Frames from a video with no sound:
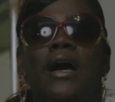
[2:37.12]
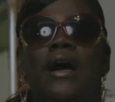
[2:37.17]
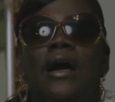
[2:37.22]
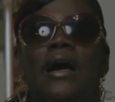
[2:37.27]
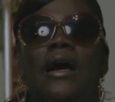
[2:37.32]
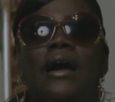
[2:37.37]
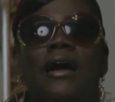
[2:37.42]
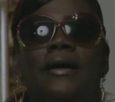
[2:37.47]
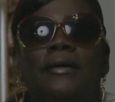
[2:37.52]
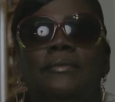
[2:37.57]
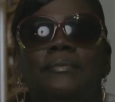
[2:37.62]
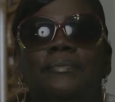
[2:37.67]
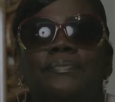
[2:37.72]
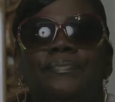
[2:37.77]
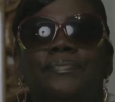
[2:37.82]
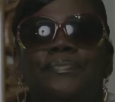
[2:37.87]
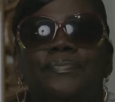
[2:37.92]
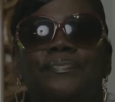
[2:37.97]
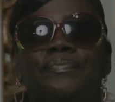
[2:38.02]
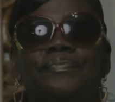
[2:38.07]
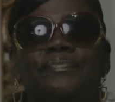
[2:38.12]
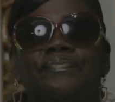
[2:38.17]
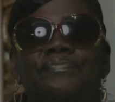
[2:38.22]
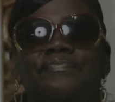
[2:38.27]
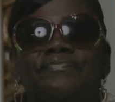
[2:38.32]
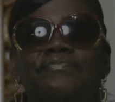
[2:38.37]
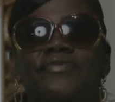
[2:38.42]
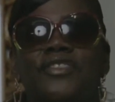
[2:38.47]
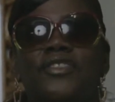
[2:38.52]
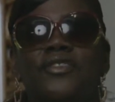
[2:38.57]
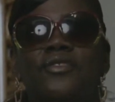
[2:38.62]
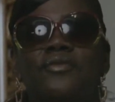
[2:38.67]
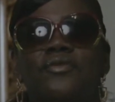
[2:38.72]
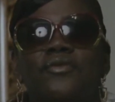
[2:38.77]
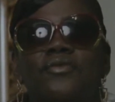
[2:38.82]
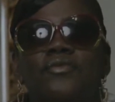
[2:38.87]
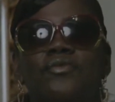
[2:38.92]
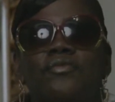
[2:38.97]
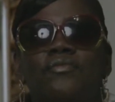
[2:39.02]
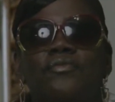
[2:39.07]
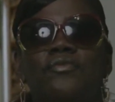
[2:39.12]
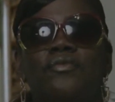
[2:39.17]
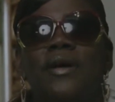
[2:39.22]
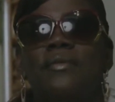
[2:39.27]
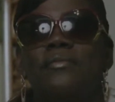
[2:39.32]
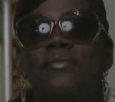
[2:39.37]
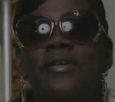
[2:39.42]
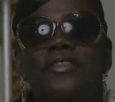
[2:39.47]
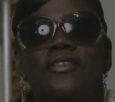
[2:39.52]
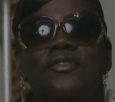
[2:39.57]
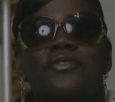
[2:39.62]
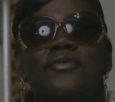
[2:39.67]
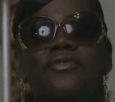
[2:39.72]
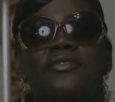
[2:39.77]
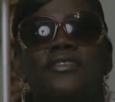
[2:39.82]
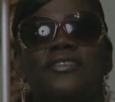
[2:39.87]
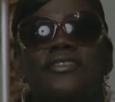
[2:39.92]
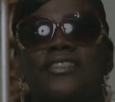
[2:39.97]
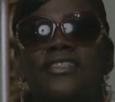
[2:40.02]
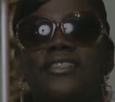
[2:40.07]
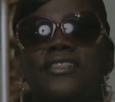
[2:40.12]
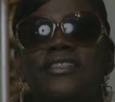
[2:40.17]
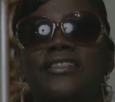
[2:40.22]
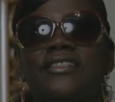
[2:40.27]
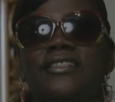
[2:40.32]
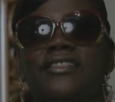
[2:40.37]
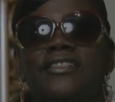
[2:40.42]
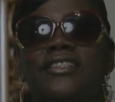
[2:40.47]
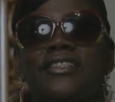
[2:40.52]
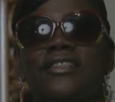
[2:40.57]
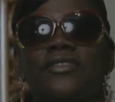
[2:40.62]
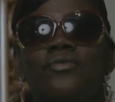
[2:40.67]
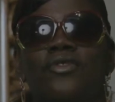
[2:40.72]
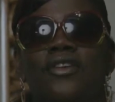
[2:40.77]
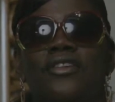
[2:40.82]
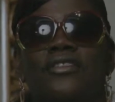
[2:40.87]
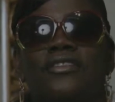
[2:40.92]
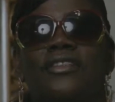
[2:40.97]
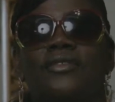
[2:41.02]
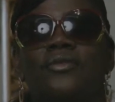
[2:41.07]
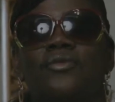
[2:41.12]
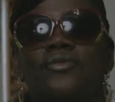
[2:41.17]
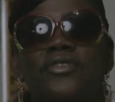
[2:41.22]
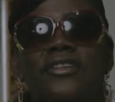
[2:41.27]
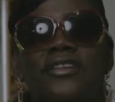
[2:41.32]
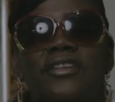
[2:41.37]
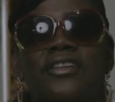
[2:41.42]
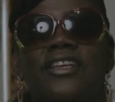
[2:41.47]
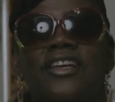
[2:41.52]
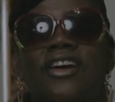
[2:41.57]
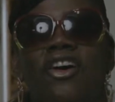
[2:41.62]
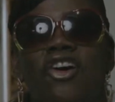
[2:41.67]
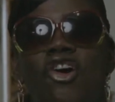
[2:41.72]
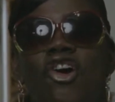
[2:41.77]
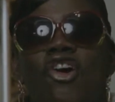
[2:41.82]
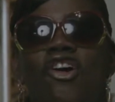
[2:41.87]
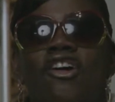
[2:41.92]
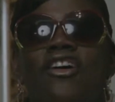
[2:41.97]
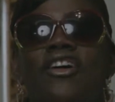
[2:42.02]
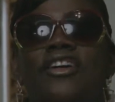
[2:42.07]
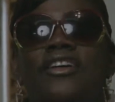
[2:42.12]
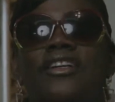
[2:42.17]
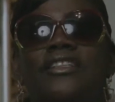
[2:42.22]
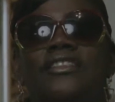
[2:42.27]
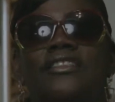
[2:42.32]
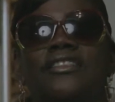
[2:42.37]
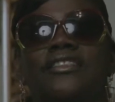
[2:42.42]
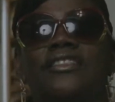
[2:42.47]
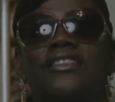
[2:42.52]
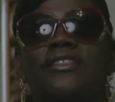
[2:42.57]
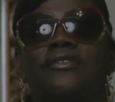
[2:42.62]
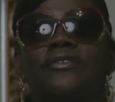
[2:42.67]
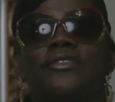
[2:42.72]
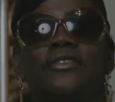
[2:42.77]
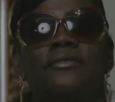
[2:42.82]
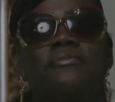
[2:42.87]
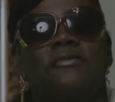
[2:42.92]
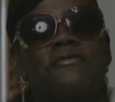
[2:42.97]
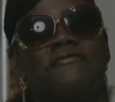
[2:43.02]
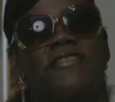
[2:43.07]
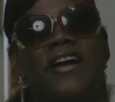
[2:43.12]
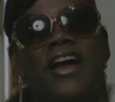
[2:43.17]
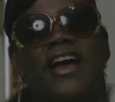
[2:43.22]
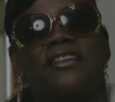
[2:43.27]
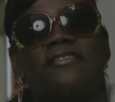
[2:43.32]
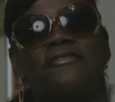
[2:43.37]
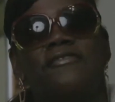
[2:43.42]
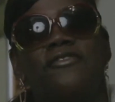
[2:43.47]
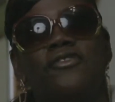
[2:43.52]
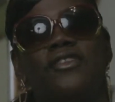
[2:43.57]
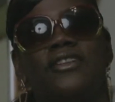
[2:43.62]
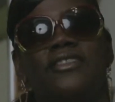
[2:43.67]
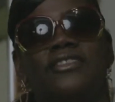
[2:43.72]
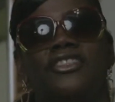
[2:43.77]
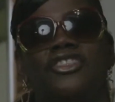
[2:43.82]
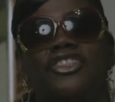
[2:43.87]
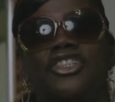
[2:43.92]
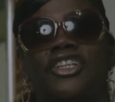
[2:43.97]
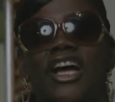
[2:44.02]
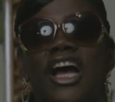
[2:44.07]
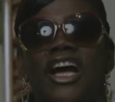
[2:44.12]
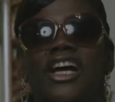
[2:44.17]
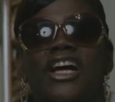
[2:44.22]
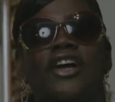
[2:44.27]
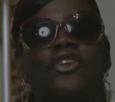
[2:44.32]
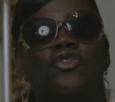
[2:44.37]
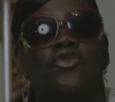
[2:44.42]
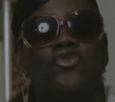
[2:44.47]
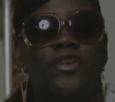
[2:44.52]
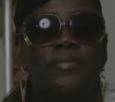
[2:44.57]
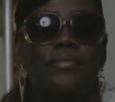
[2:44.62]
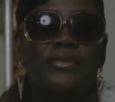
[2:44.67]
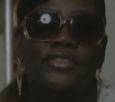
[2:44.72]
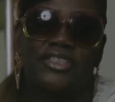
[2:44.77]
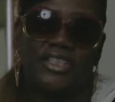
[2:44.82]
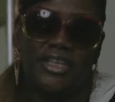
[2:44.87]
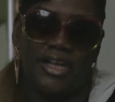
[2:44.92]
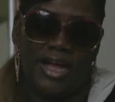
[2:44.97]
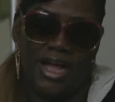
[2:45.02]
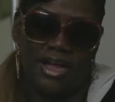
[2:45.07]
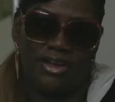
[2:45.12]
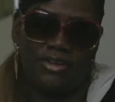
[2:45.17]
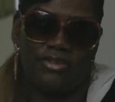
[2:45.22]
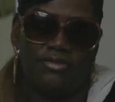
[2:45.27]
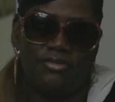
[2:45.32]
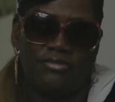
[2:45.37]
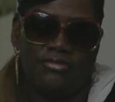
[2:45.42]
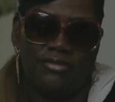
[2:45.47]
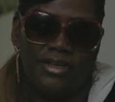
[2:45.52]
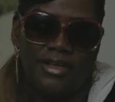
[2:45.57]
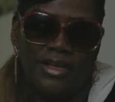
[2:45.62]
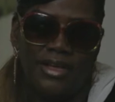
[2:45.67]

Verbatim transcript: Um, my mother, she she worked it really hard and she, she provided for us in Chicago. I grew up in Chicago.